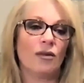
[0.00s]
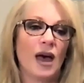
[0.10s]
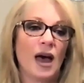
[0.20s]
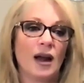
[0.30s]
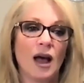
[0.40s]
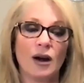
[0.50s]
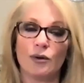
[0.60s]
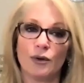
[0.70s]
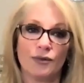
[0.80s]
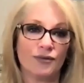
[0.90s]
that I
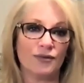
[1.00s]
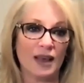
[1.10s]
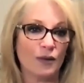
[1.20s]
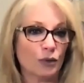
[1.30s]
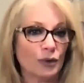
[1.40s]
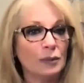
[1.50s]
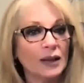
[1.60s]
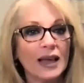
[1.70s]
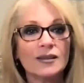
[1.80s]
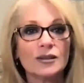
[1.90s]
don't know if they were
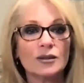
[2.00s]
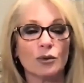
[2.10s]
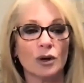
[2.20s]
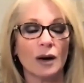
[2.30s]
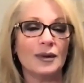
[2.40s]
replaced or,